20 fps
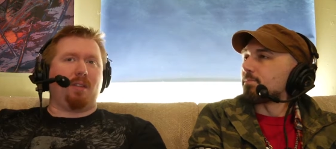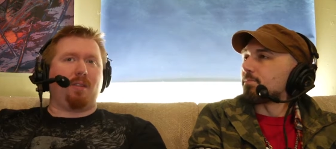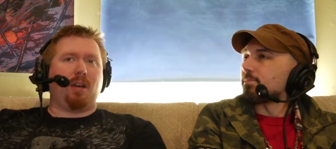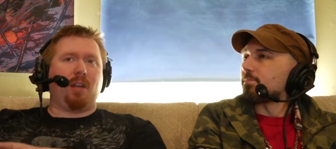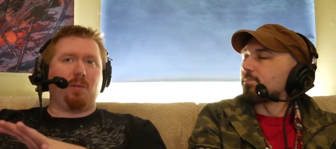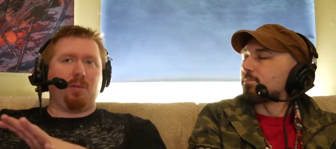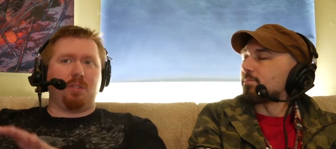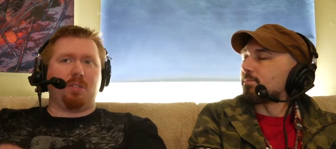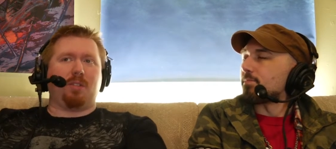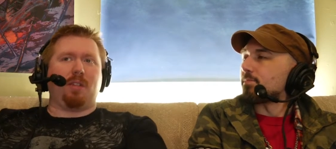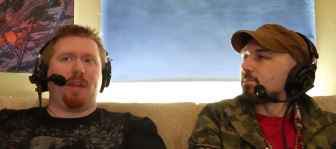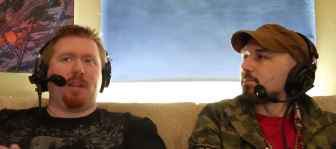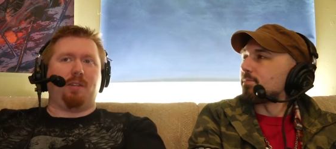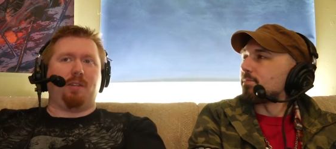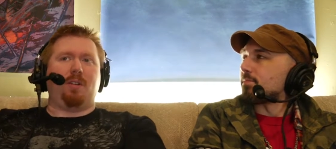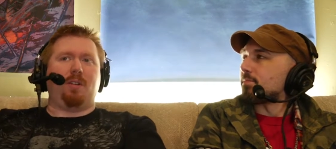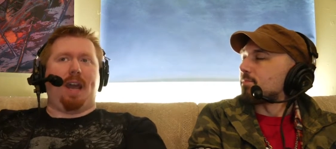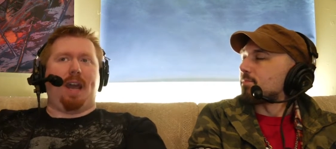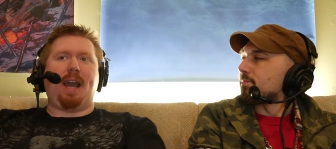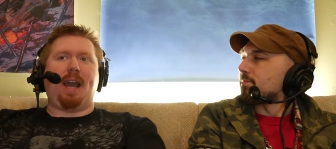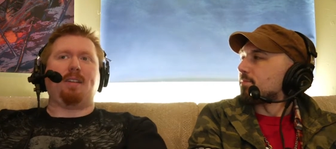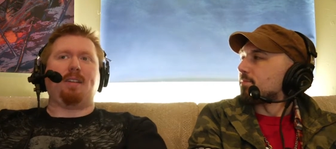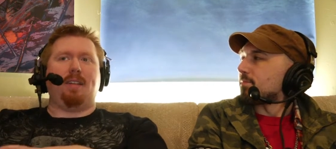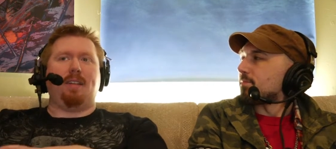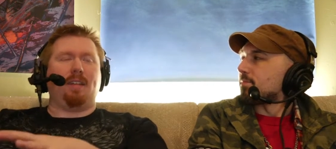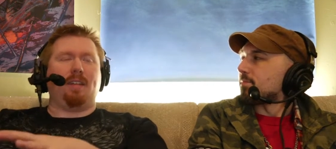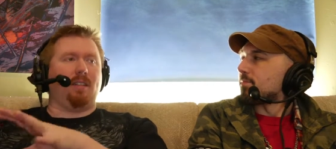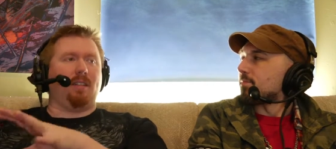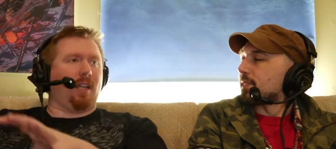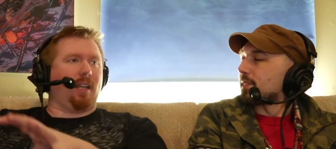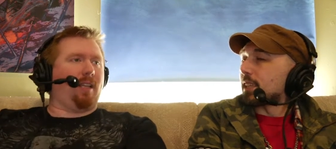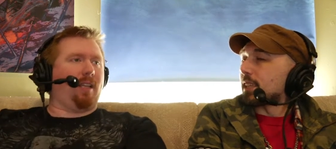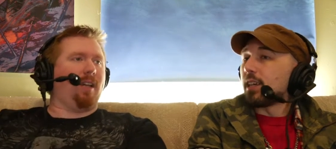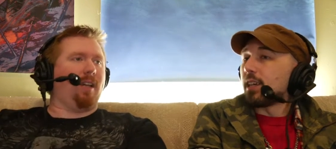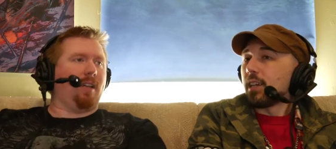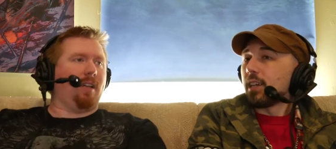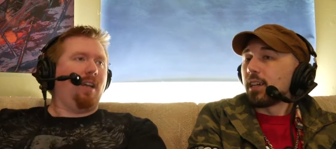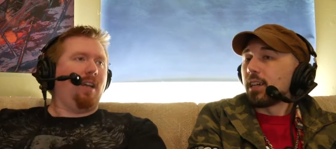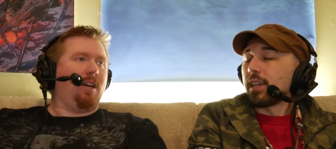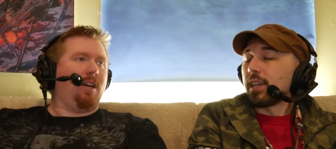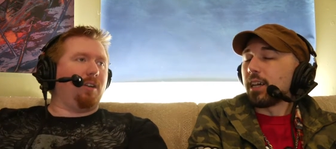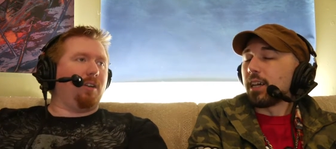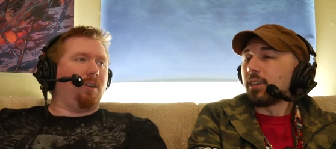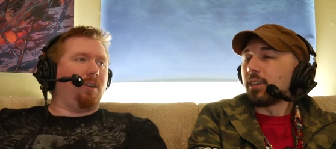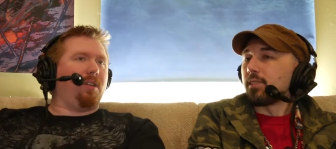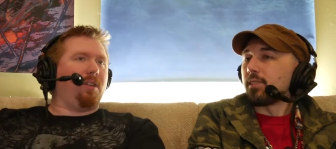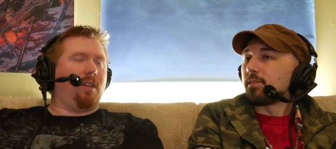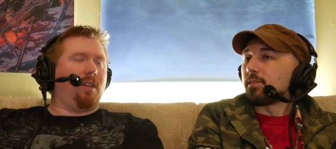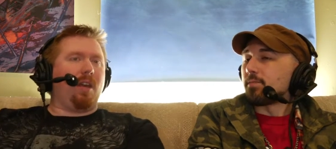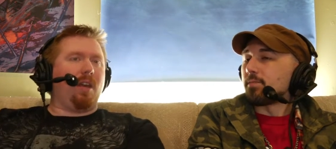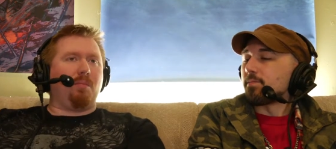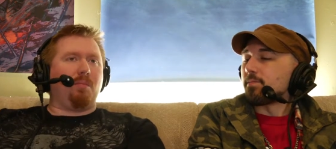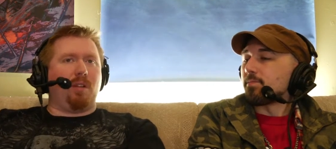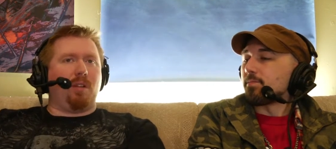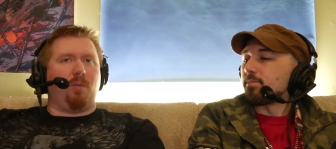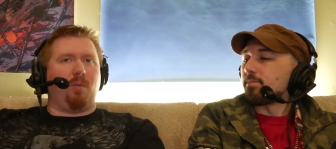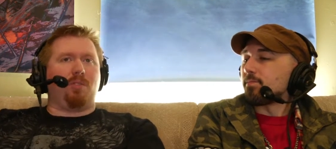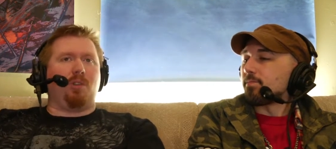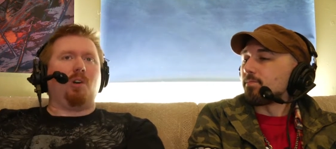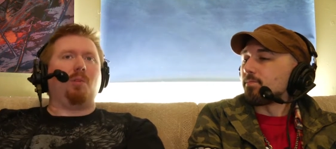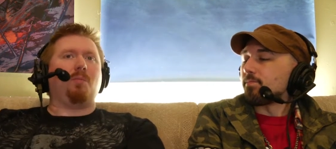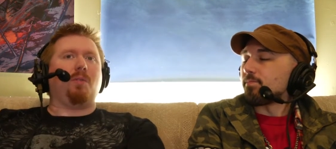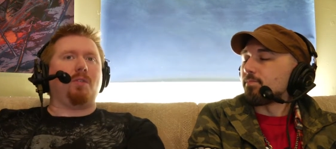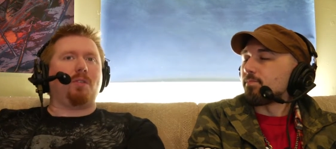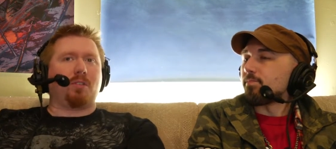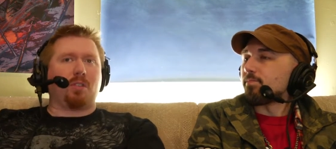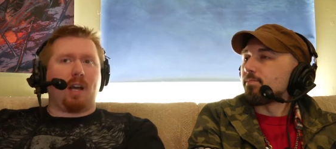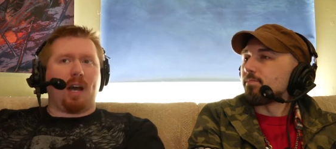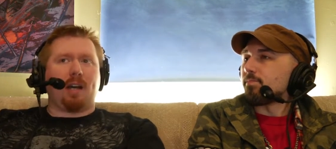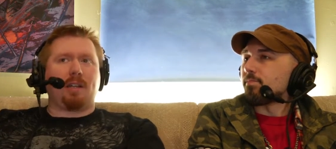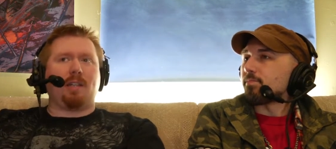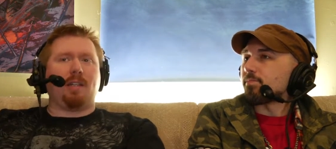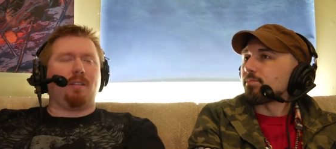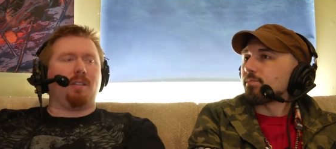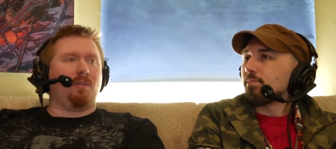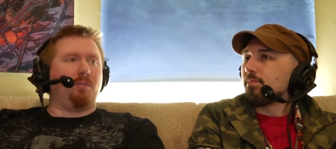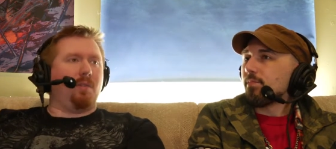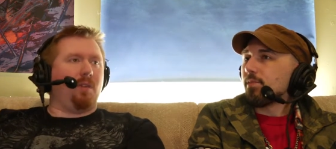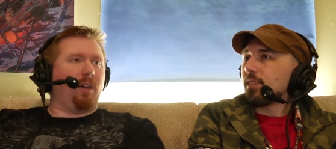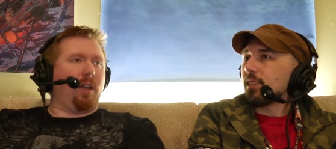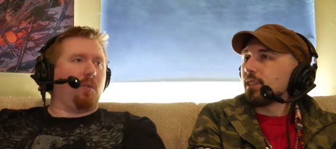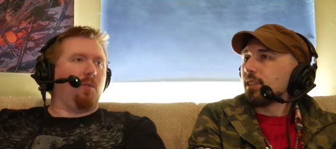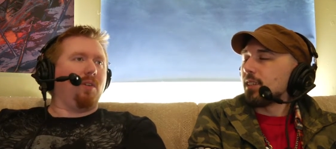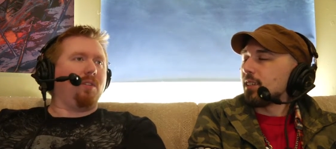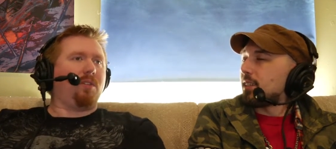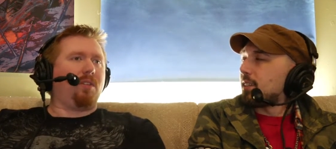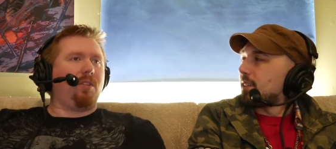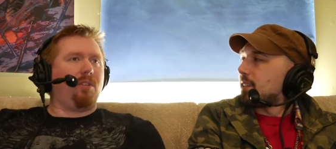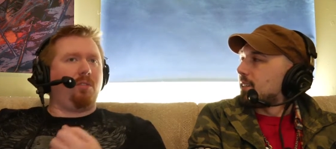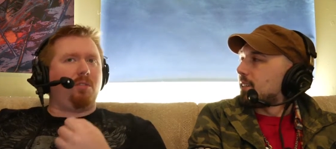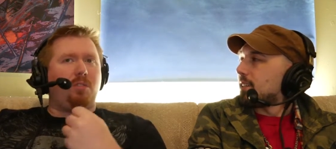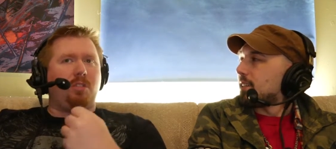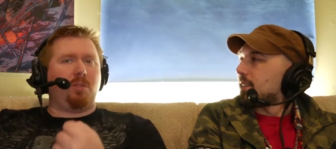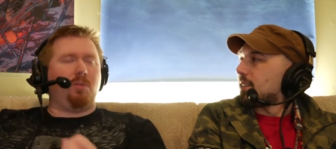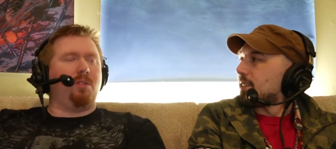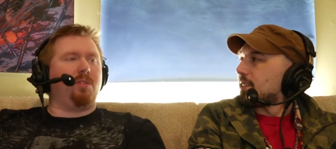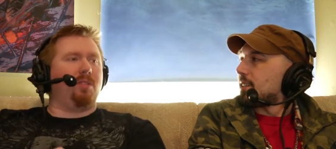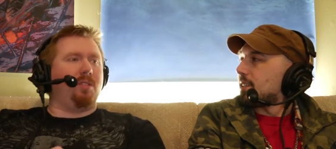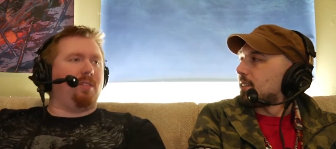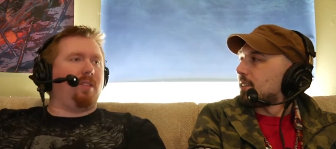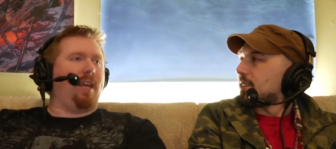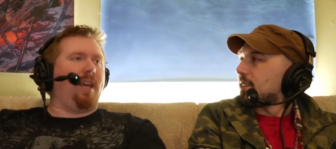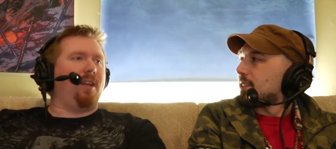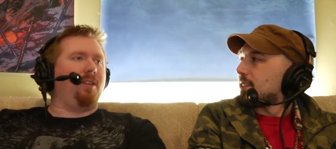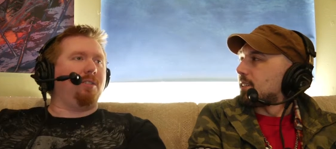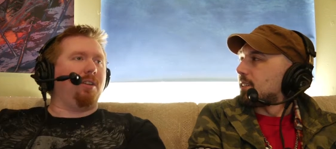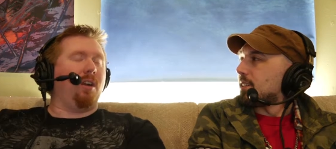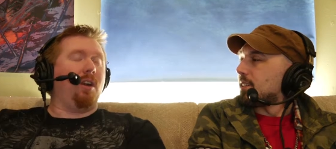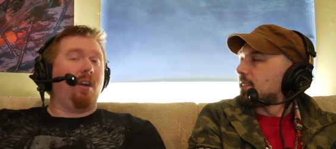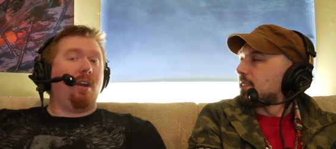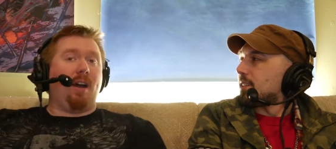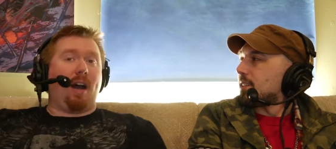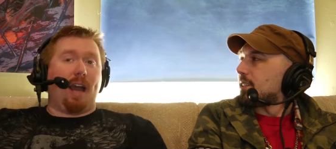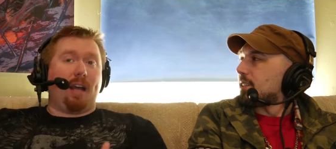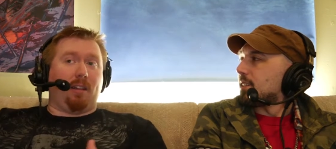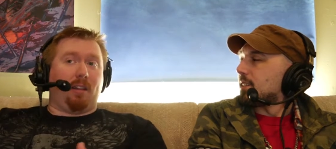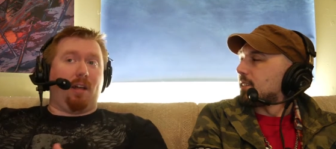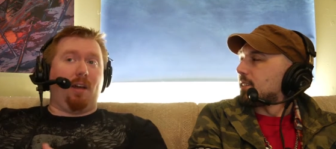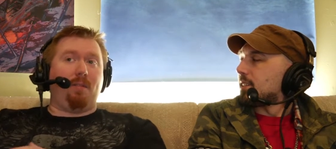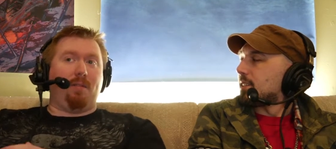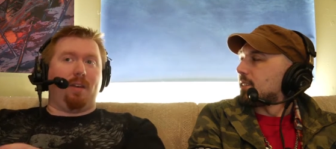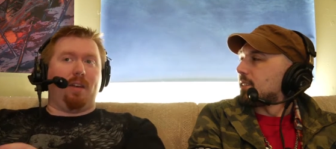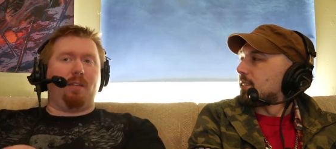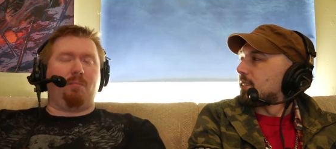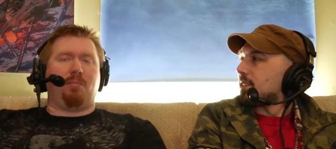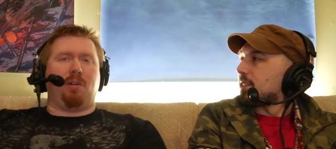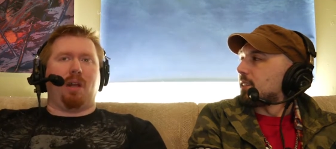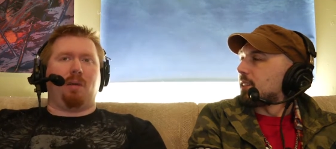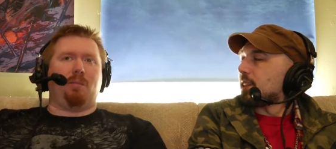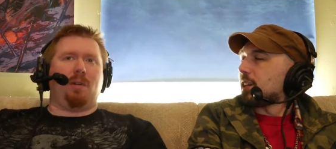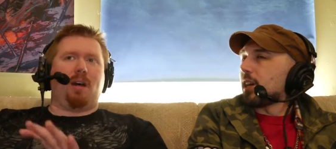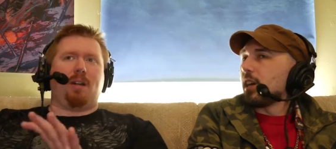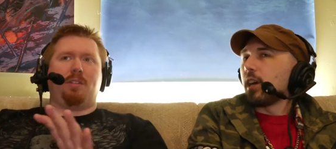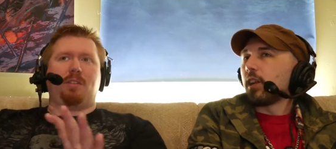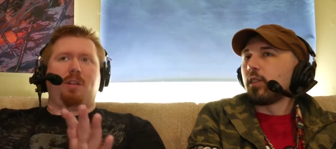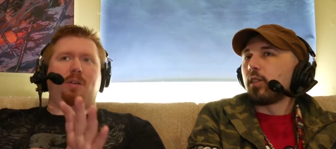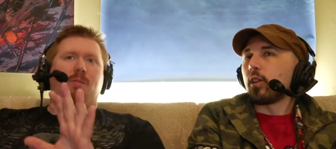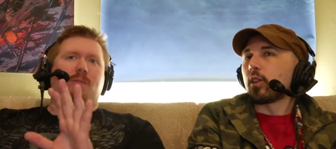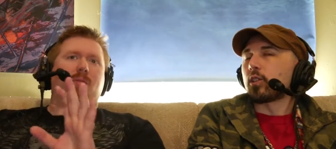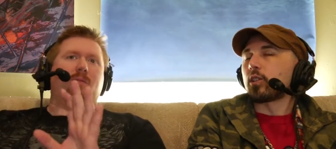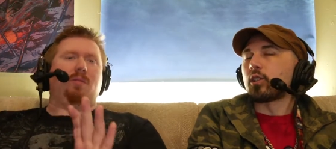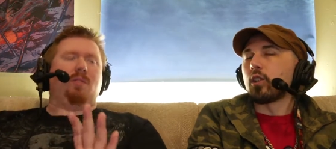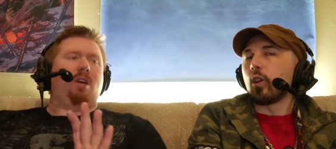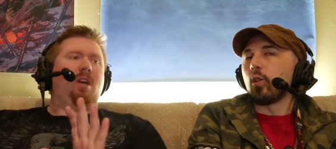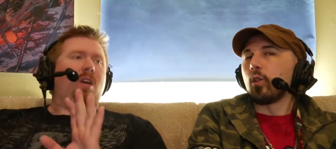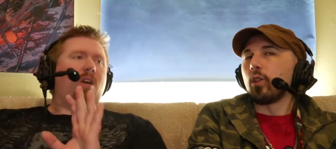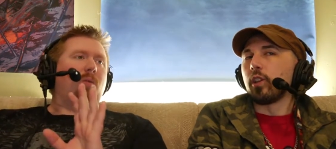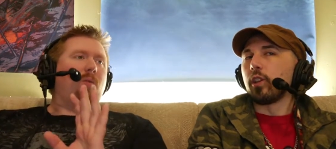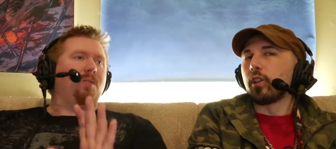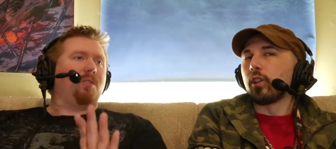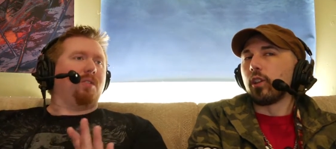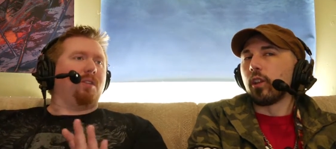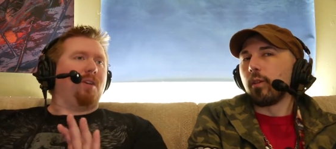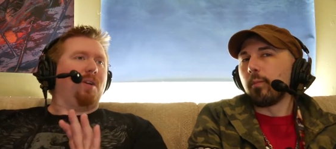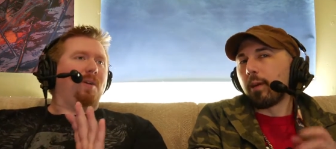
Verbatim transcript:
Speaker 1: I thought it was like good acting and like a, like Yeah. a good thing, but it was almost shocking to me. Like once he knew she was in danger, I love it, but I'm not. sure. there's so little